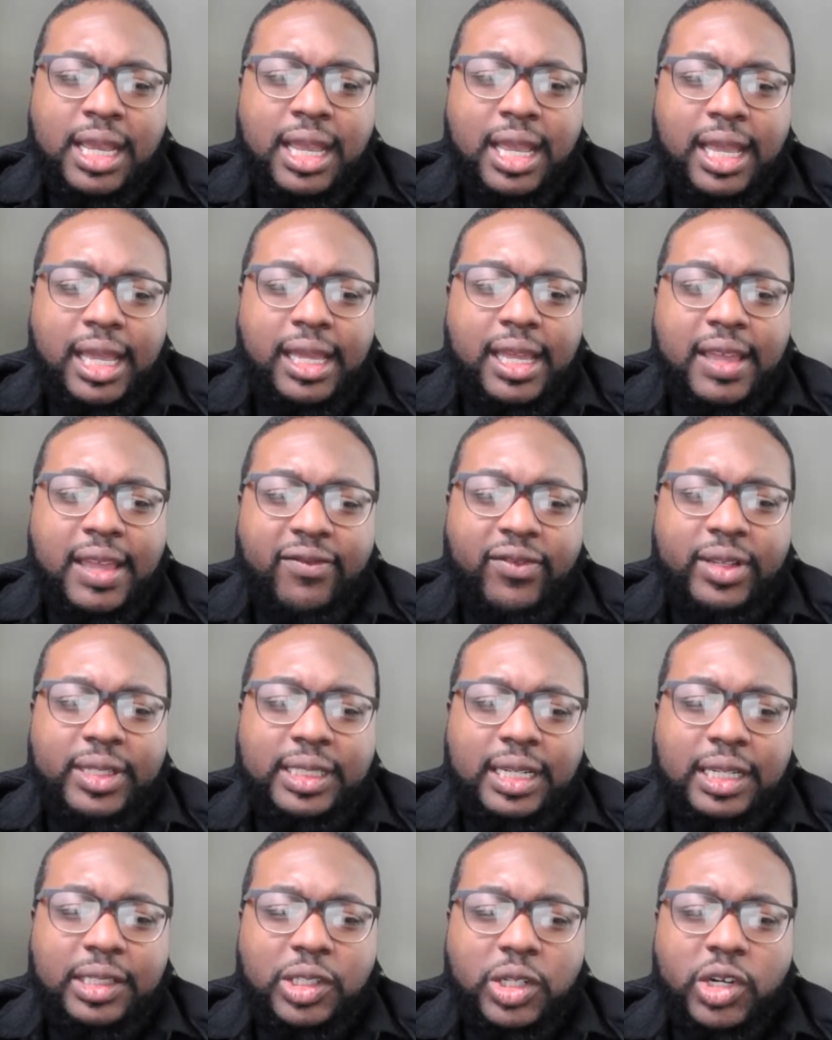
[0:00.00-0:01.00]
if it's such
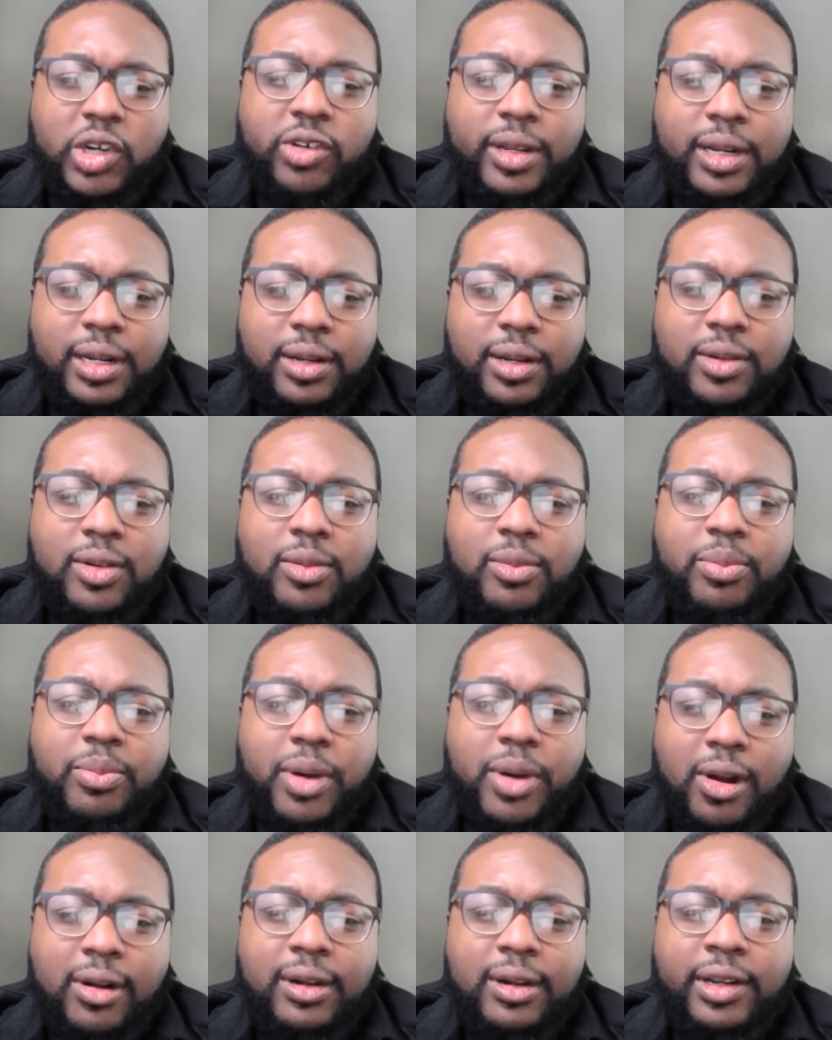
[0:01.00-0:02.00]
a critical part
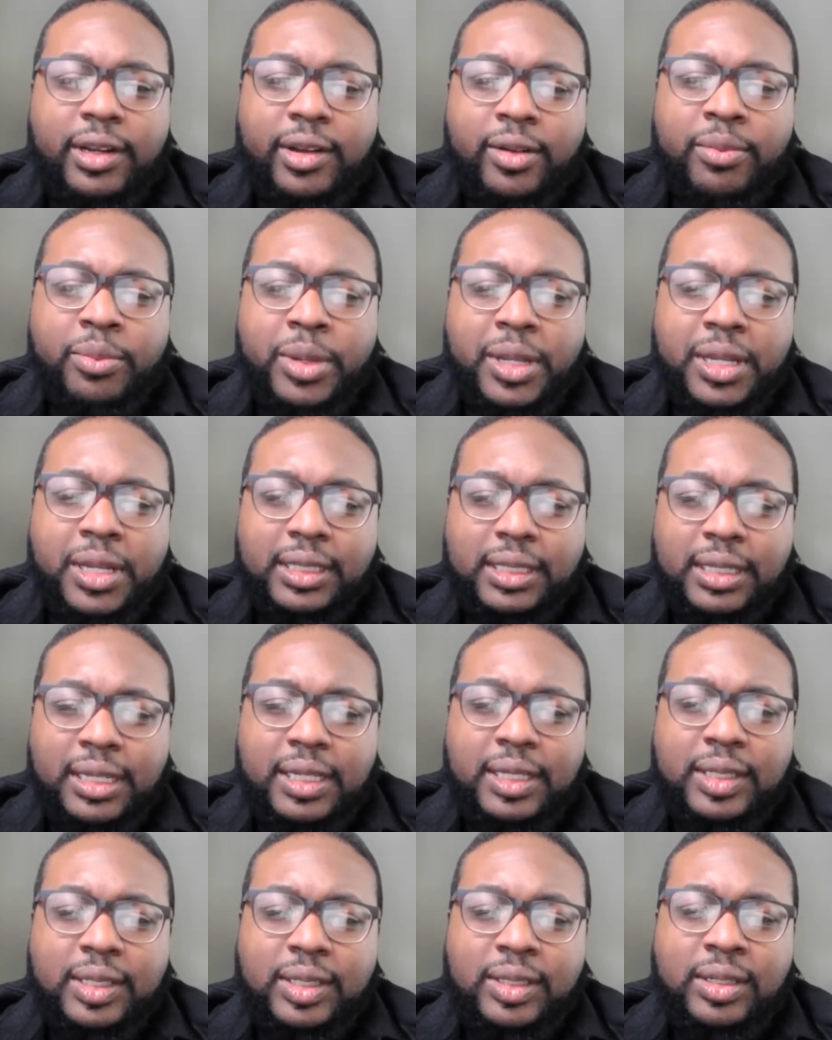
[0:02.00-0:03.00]
of your
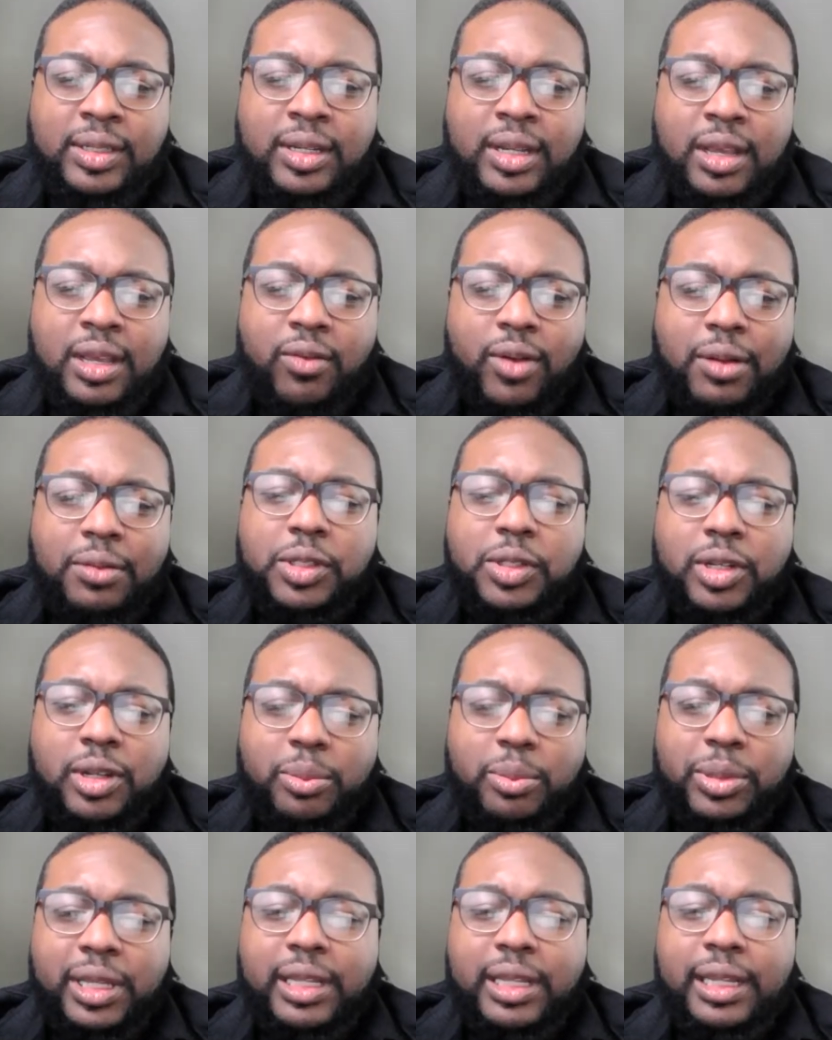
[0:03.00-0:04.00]
business, why would you
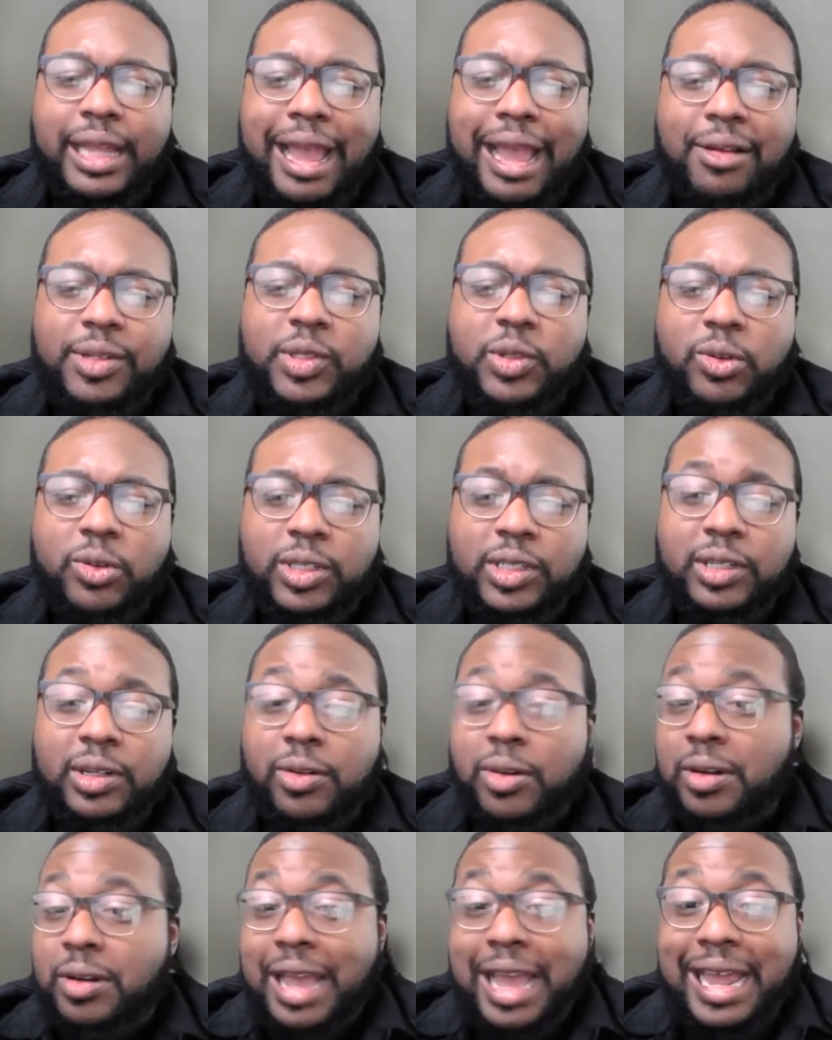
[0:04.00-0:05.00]
completely outsource it or
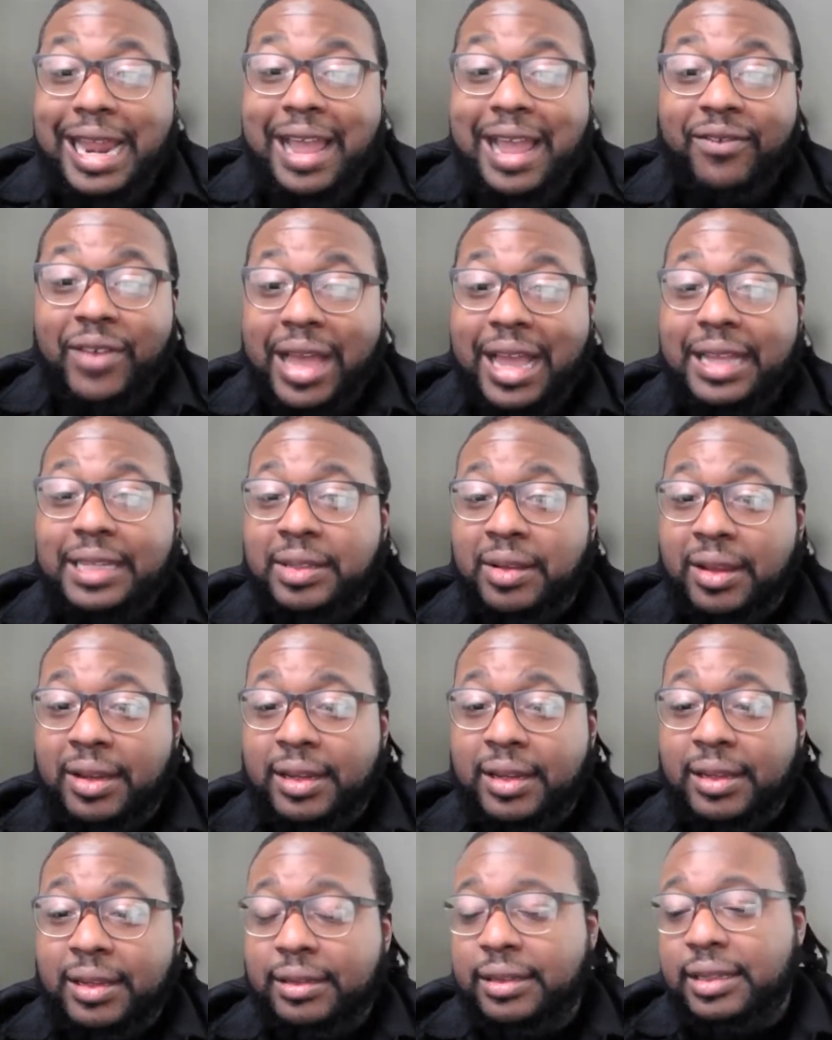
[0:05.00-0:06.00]
not have eyes on it?
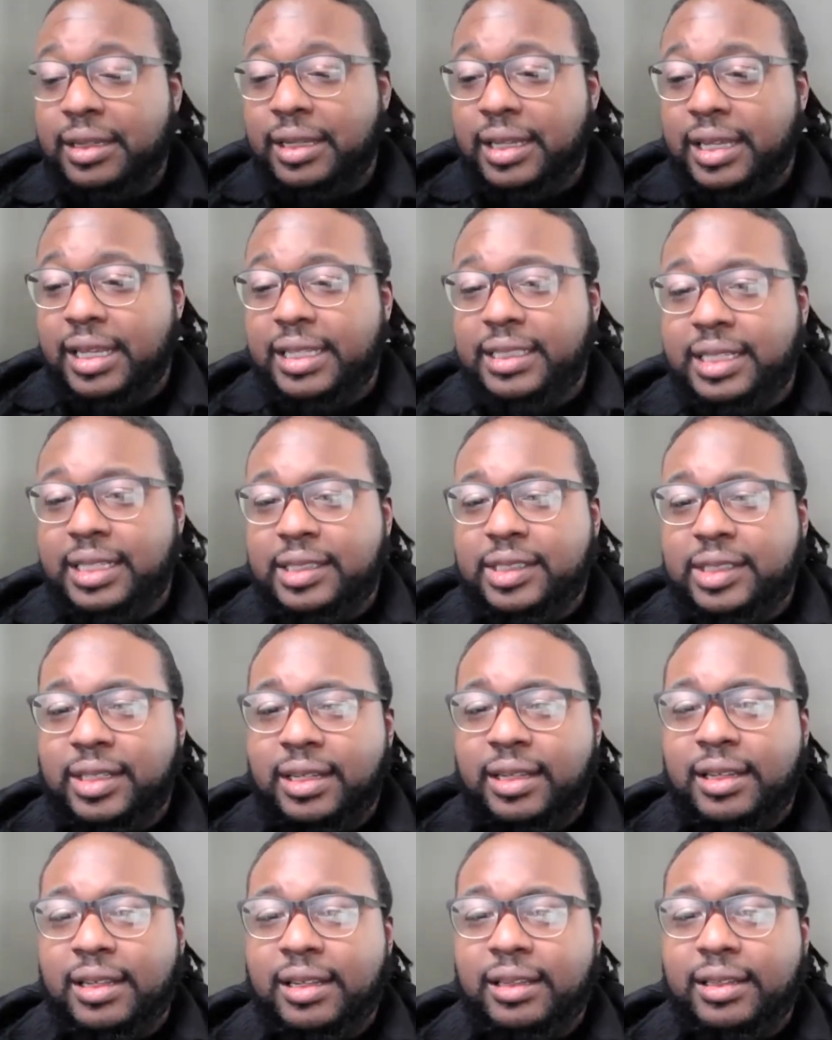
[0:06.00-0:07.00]
It's such
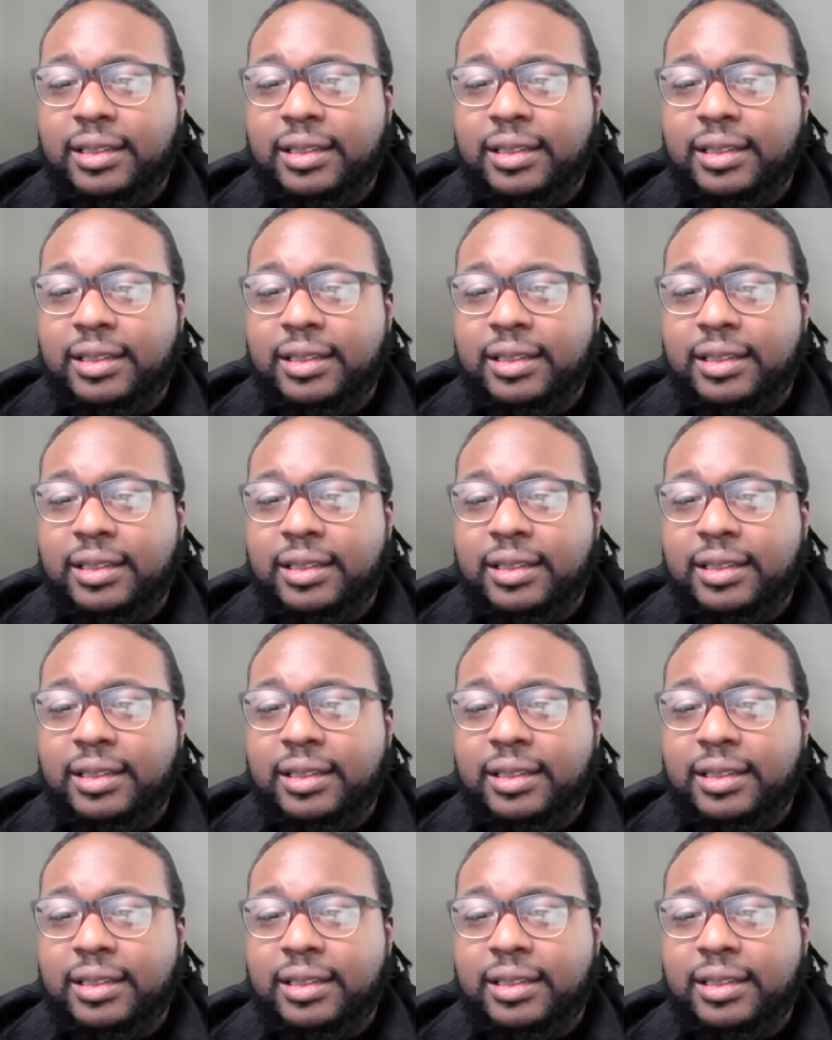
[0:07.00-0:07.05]
a,